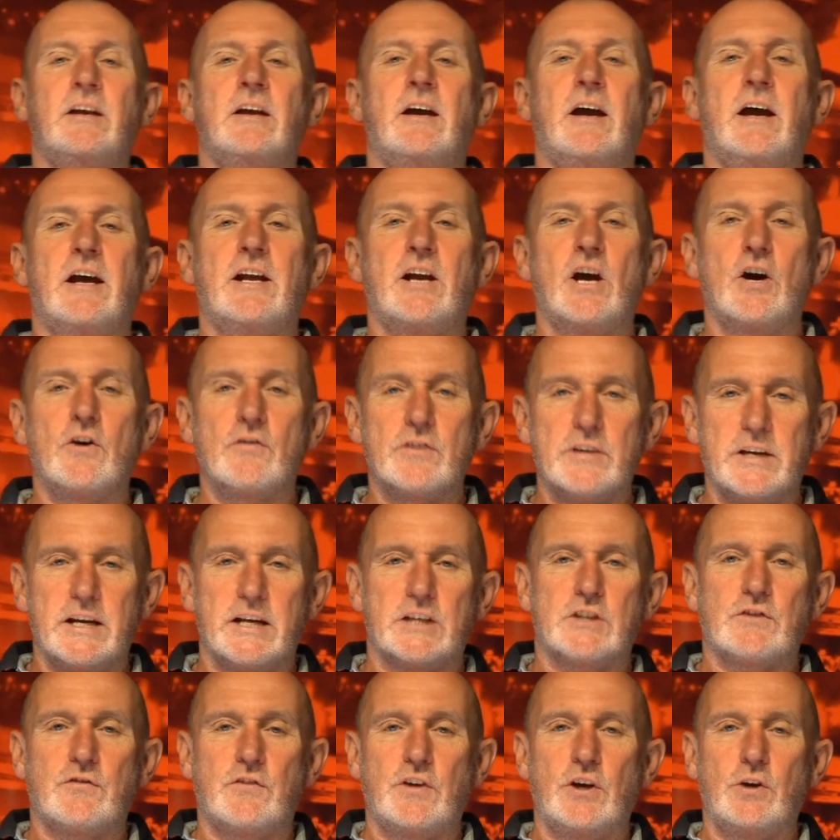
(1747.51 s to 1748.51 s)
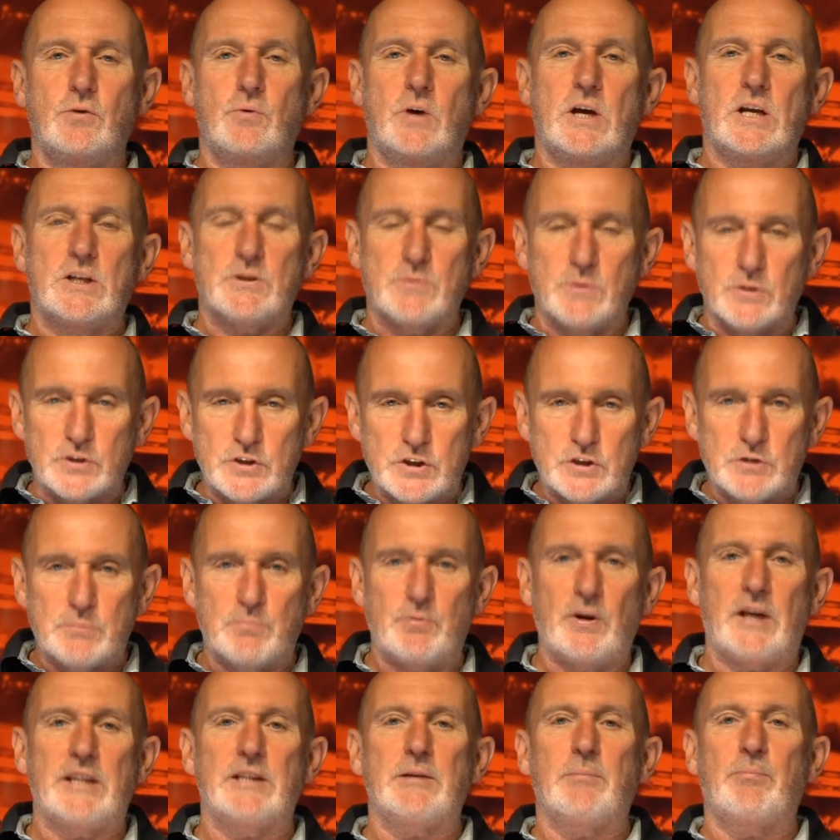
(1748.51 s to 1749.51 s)
over the next few weeks, we'll
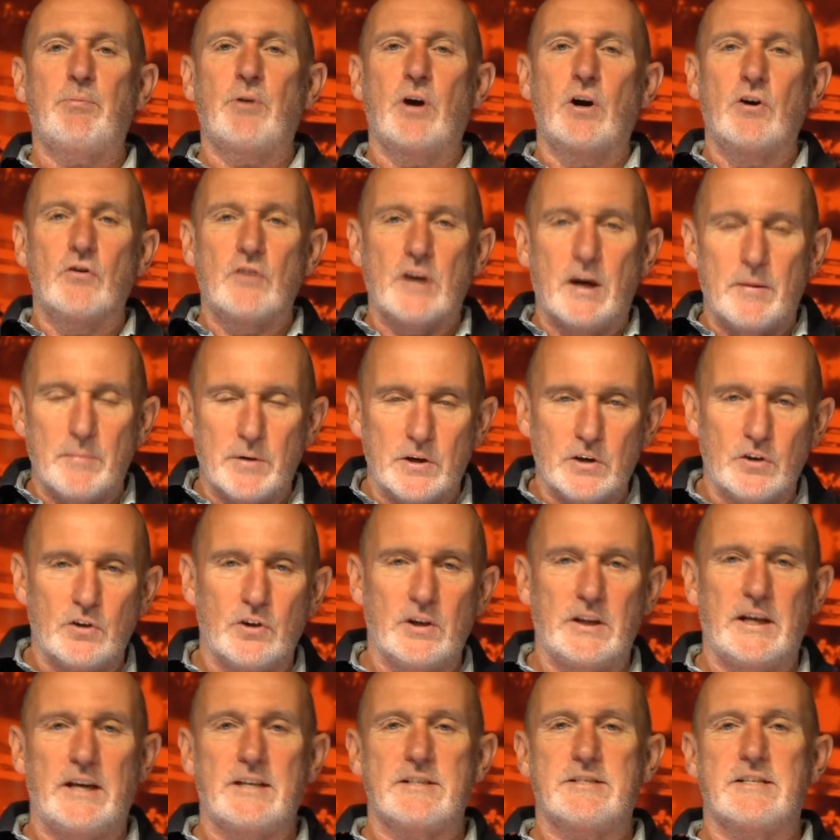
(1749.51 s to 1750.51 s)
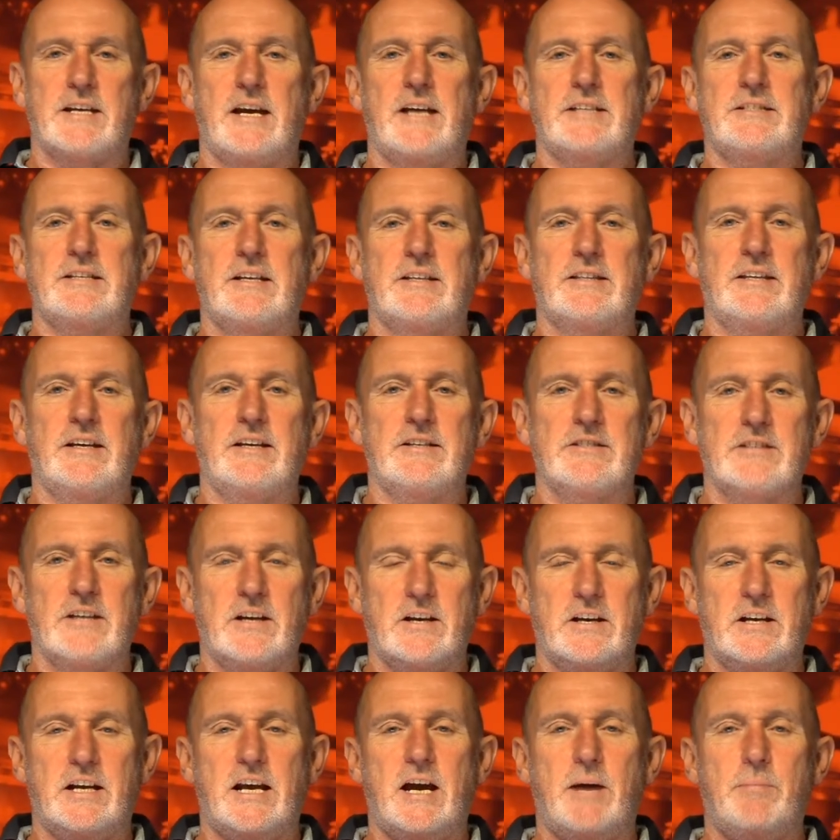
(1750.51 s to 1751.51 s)
spread the programme and all the exciting things that are
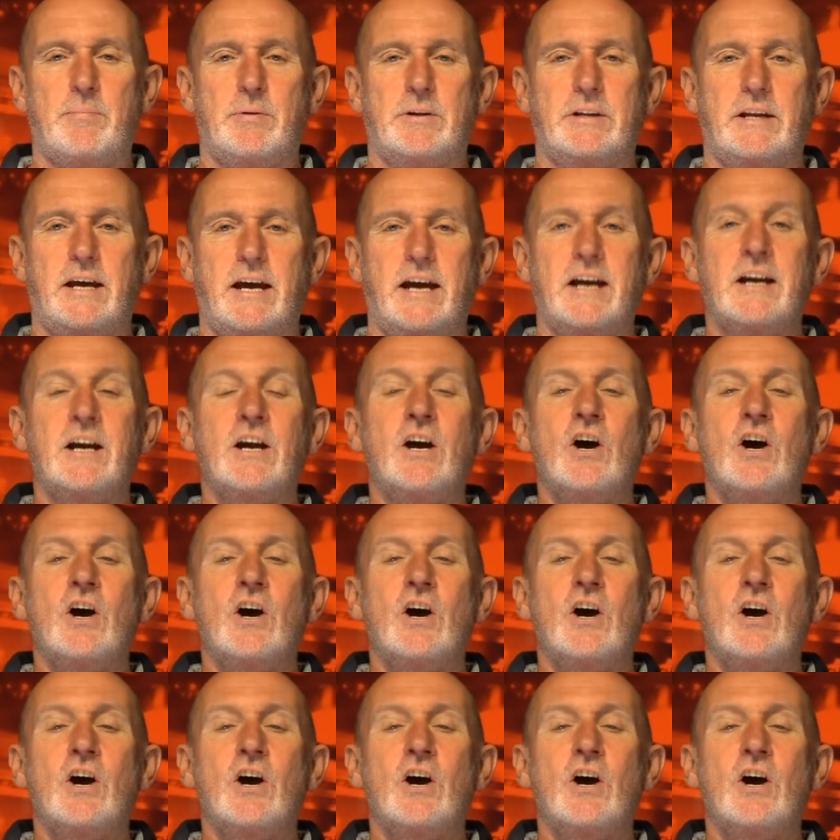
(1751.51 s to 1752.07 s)
going to happen there.